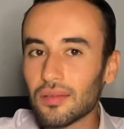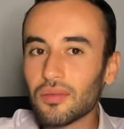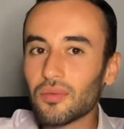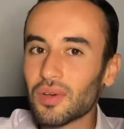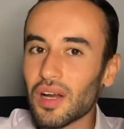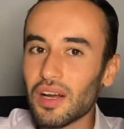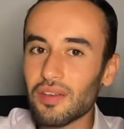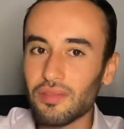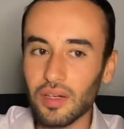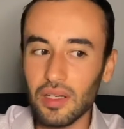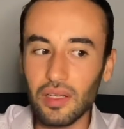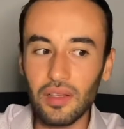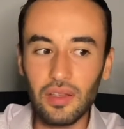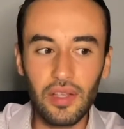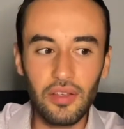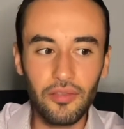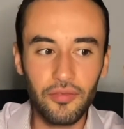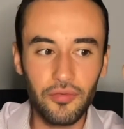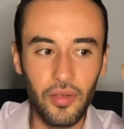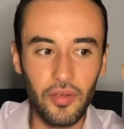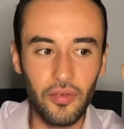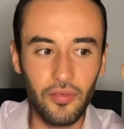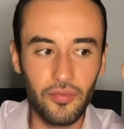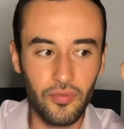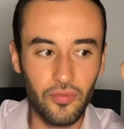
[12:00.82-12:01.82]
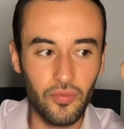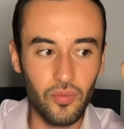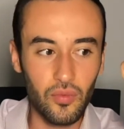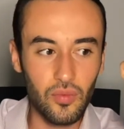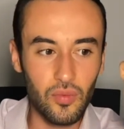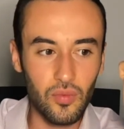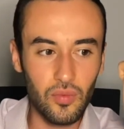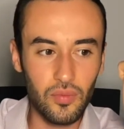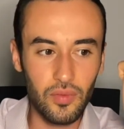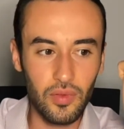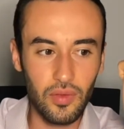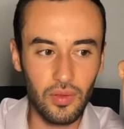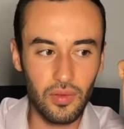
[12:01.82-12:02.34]
whatever, if
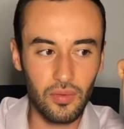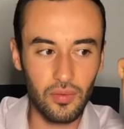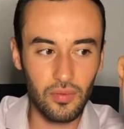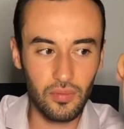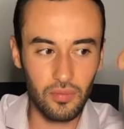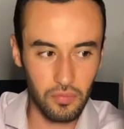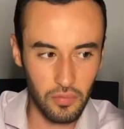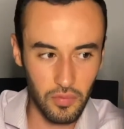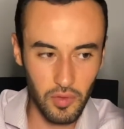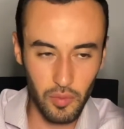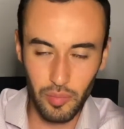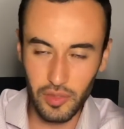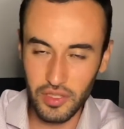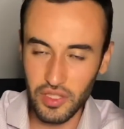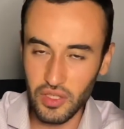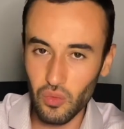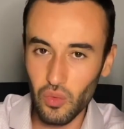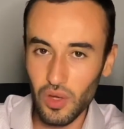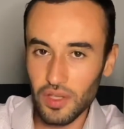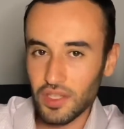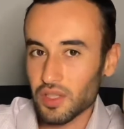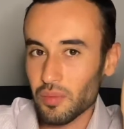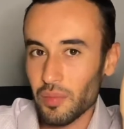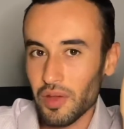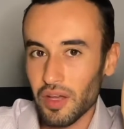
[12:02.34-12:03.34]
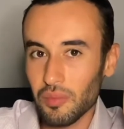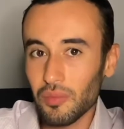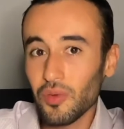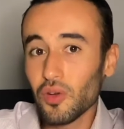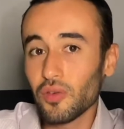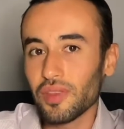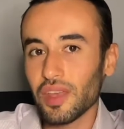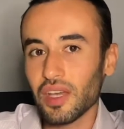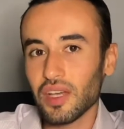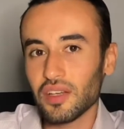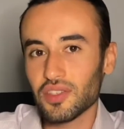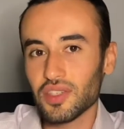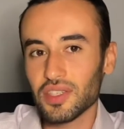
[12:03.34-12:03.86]
the person wants to make a
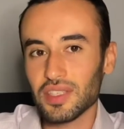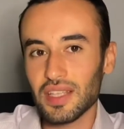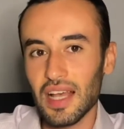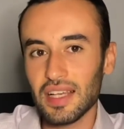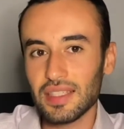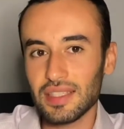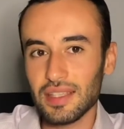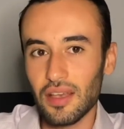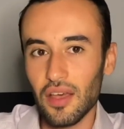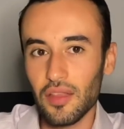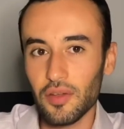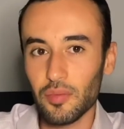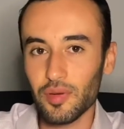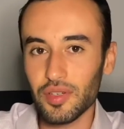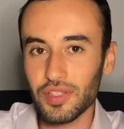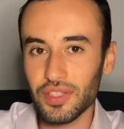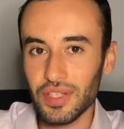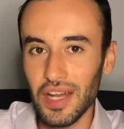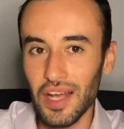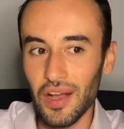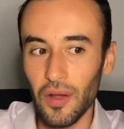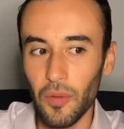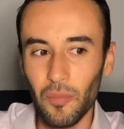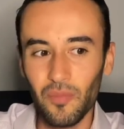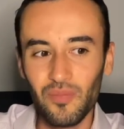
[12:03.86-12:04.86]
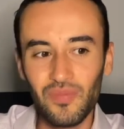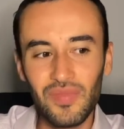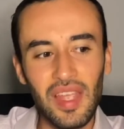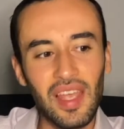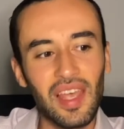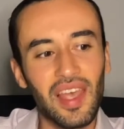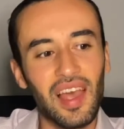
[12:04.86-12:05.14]
move, they could just ask the other person out.